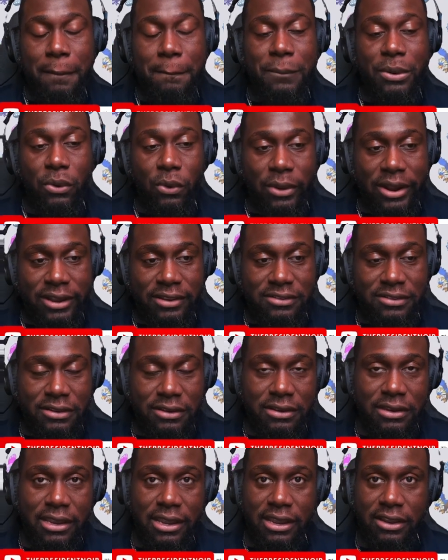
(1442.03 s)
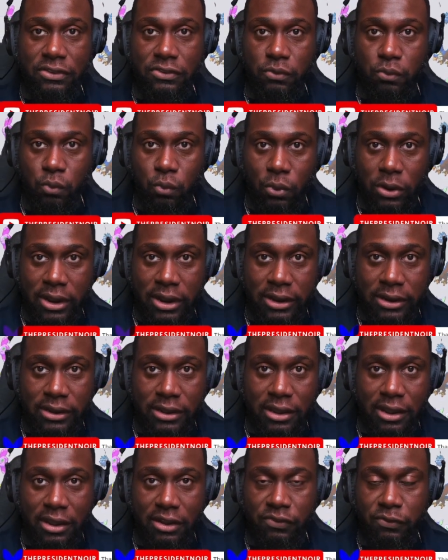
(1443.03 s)
Poisoned is one
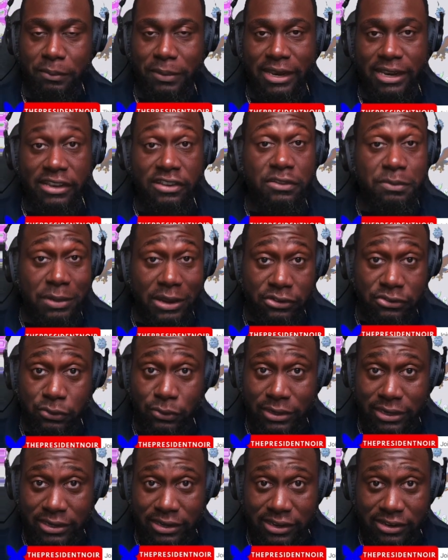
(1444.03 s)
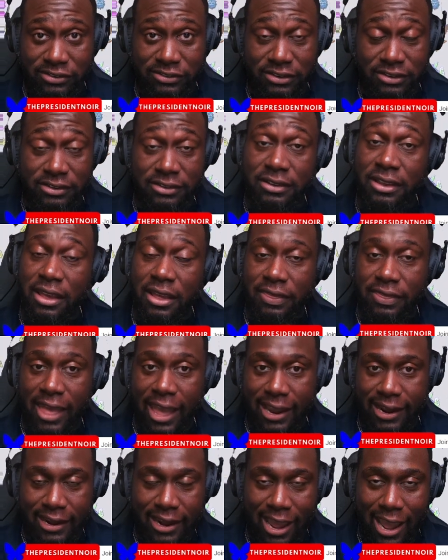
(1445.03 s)
of many special conditions that
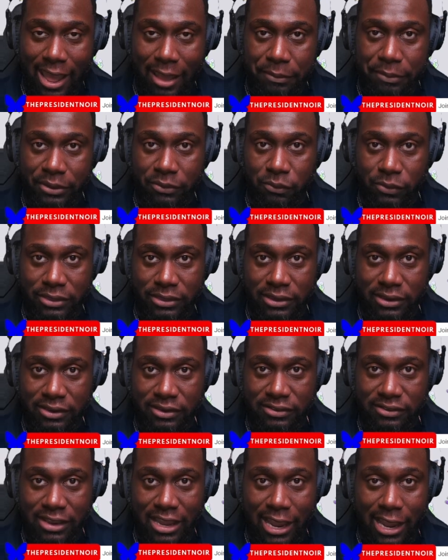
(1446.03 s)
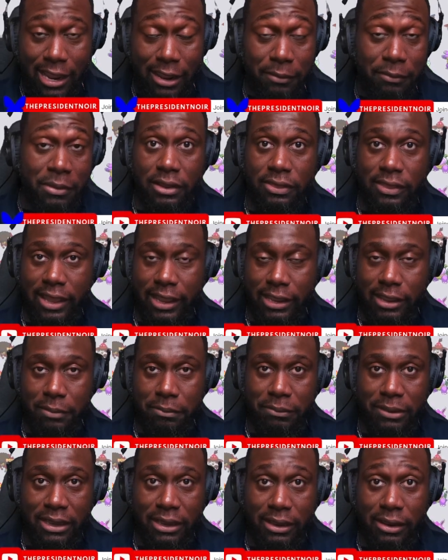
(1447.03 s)
can happen within this game. They can
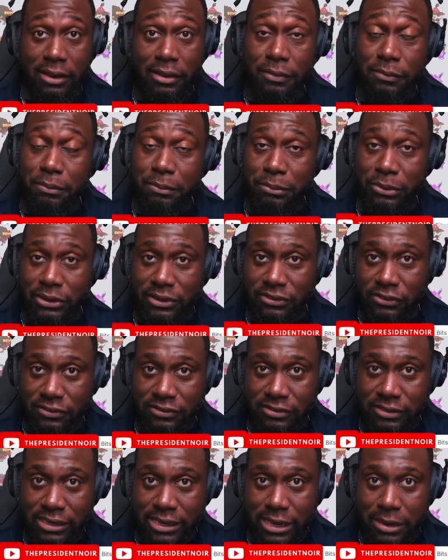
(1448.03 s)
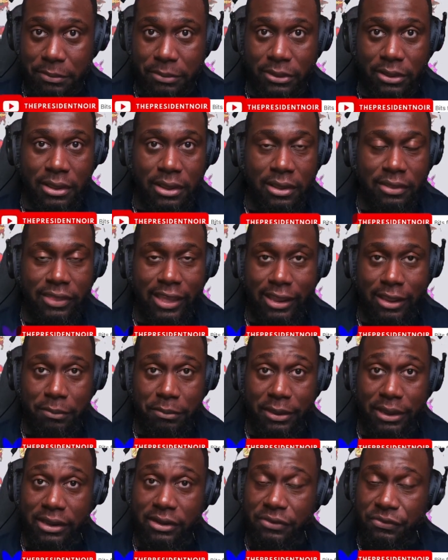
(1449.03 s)
be put to sleep, they can
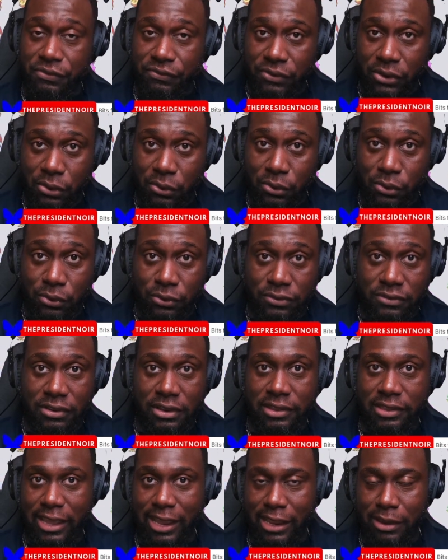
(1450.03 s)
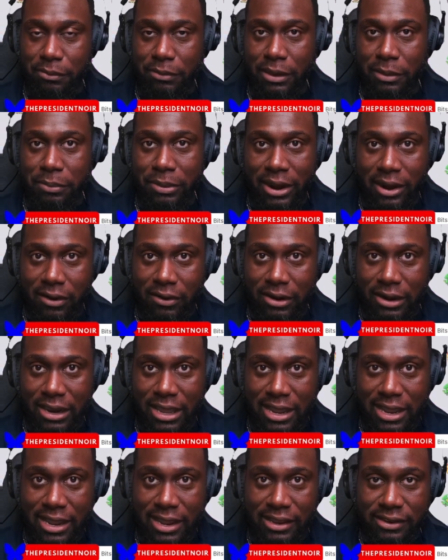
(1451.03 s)
be confused, they can be
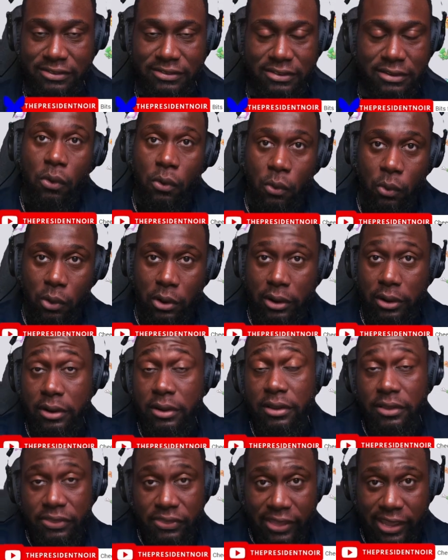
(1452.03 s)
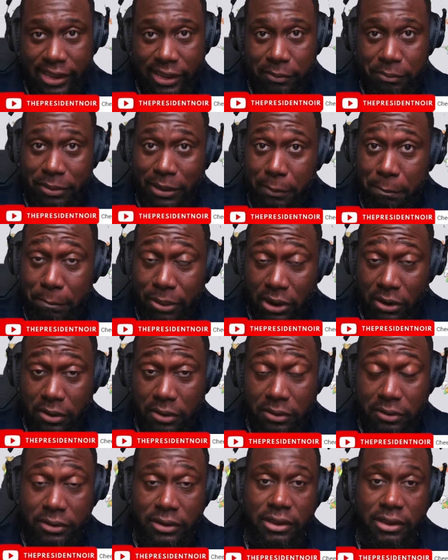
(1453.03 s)
paralyzed, or they can be
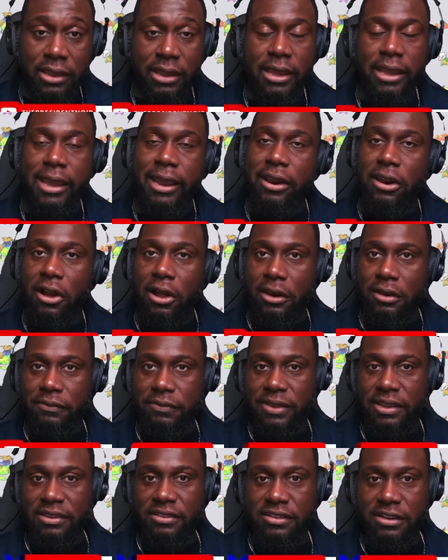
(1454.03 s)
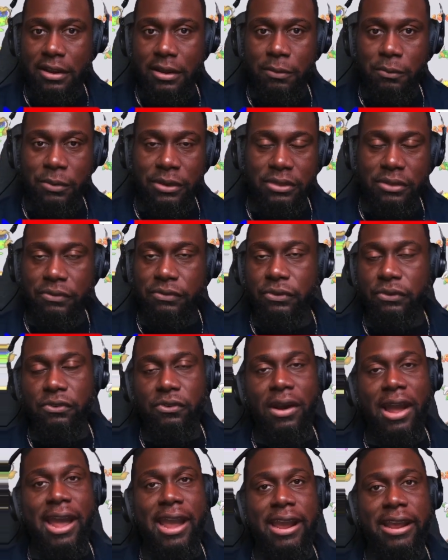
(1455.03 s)
burned. And all of these come with a
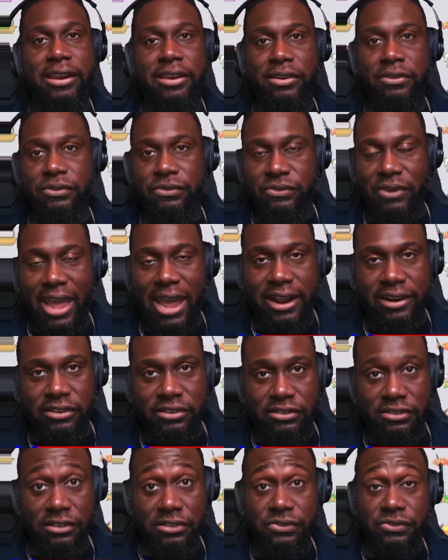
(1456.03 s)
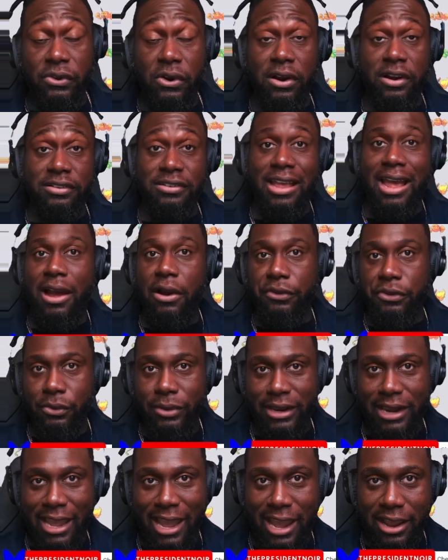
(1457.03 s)
variety of factors as far as how you can
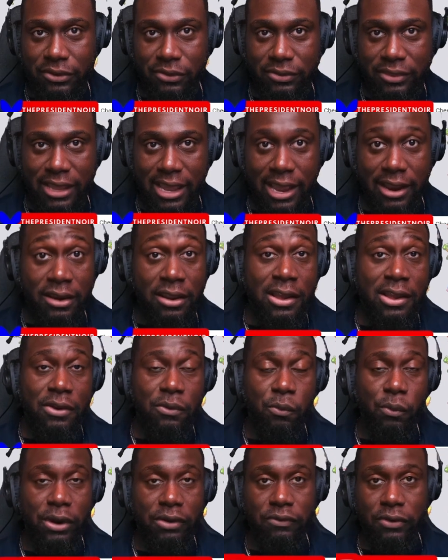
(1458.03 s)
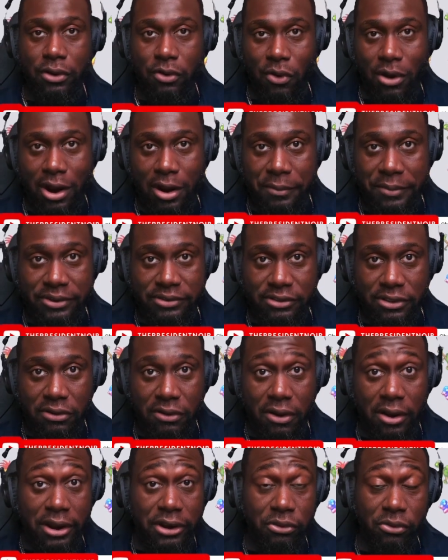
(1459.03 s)
handle that, what requirements there
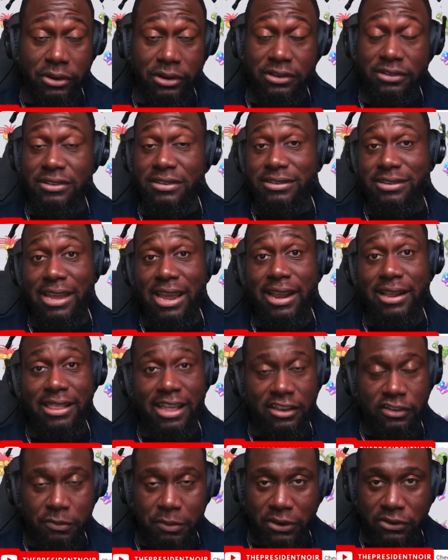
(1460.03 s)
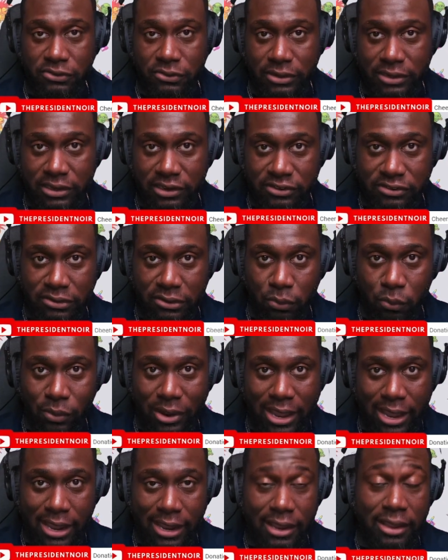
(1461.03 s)
are in order to take that special condition
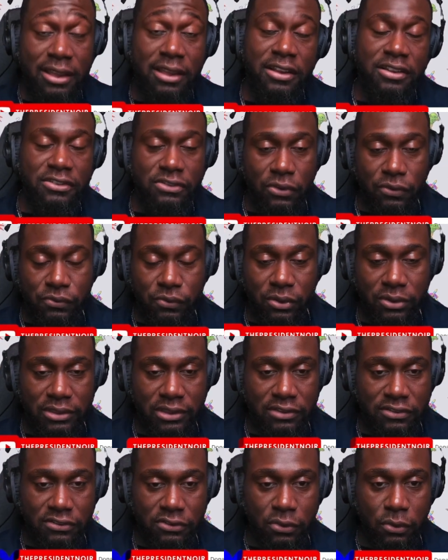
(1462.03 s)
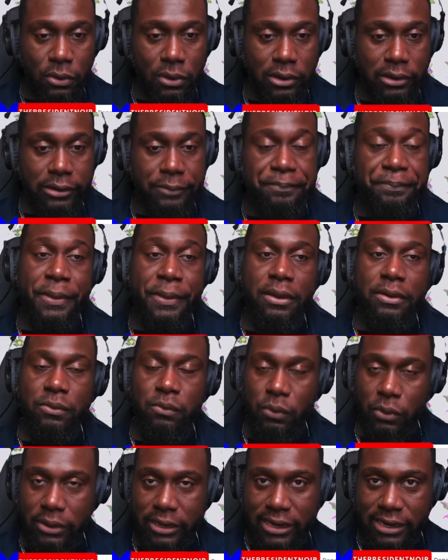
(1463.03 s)
away, so forth and so on.
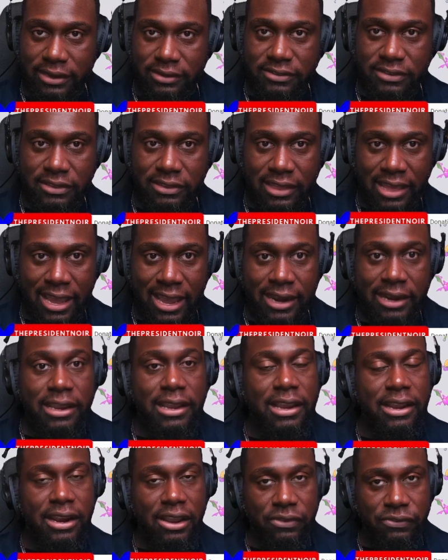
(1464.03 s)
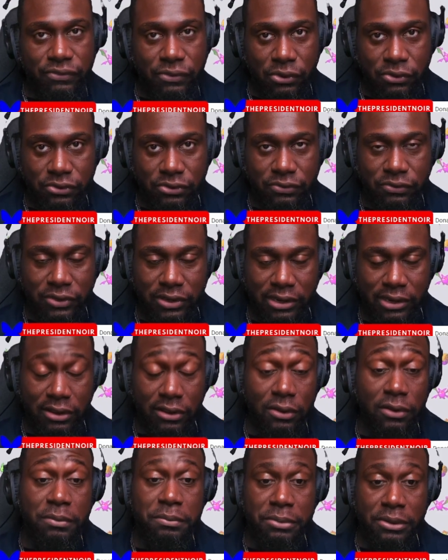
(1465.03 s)
We'll get into that in a future
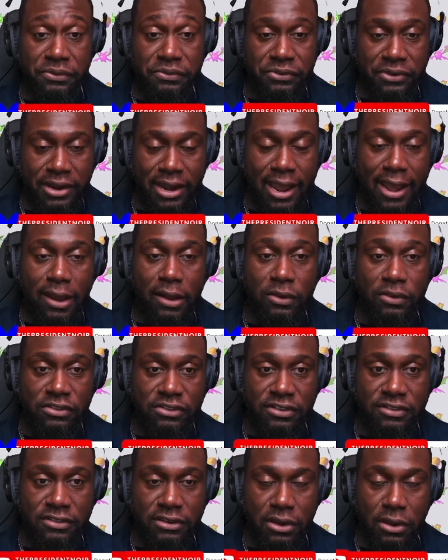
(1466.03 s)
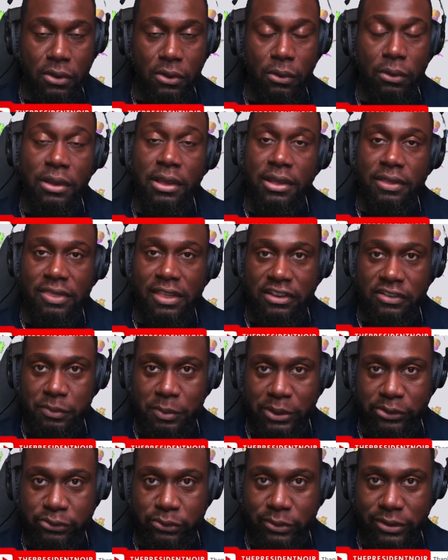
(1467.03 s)
video, but for now, just know that
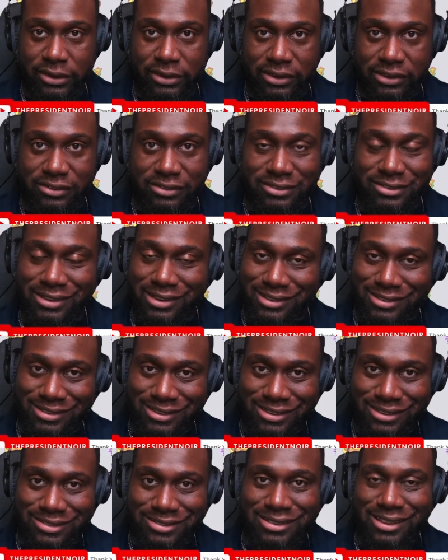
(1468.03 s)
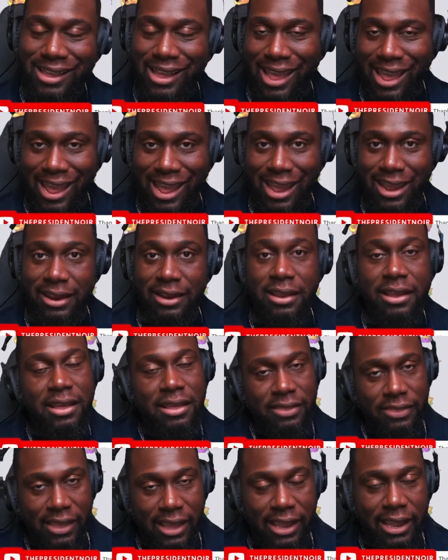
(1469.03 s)
special conditions exist and
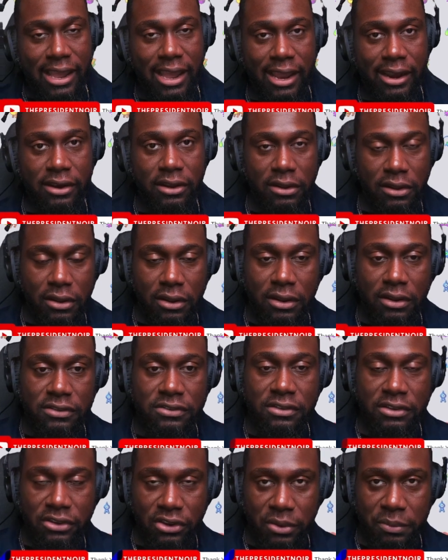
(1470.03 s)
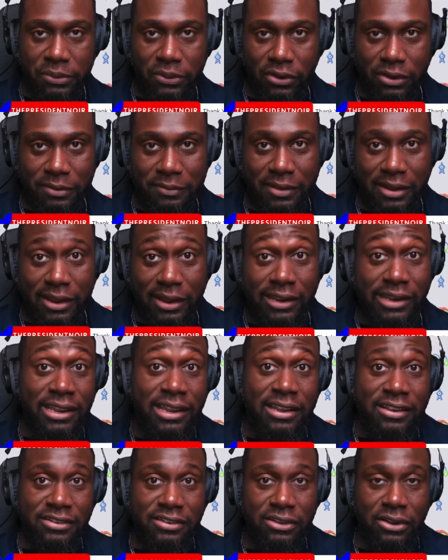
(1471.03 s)
they can cause your Pokemon
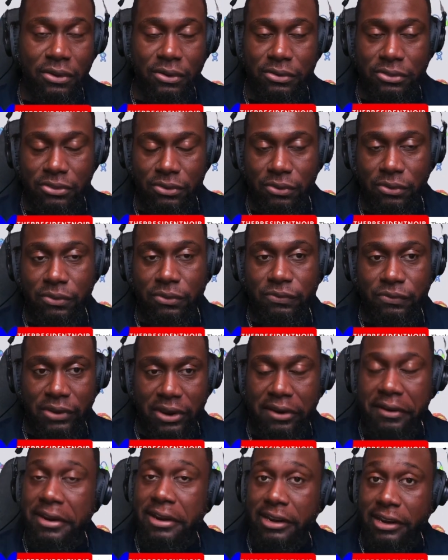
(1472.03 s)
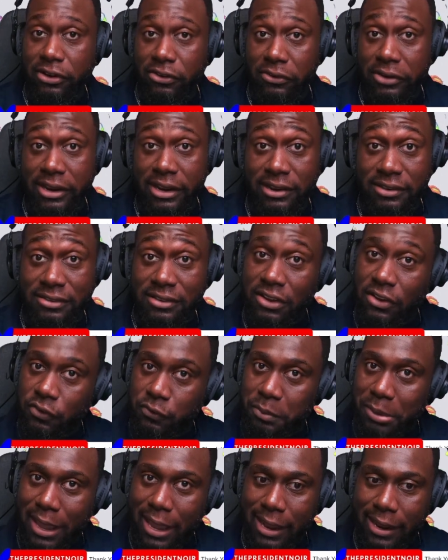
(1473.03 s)
to go through varying degrees of
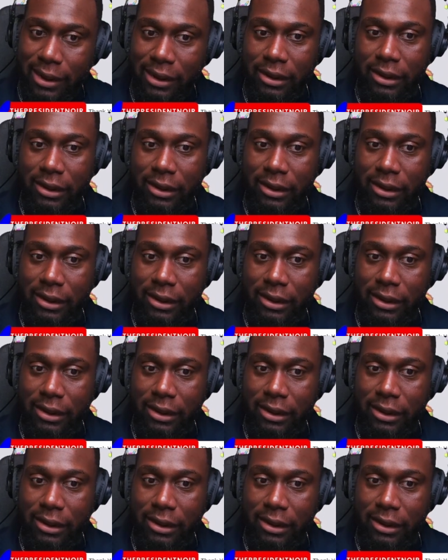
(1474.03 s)
pain.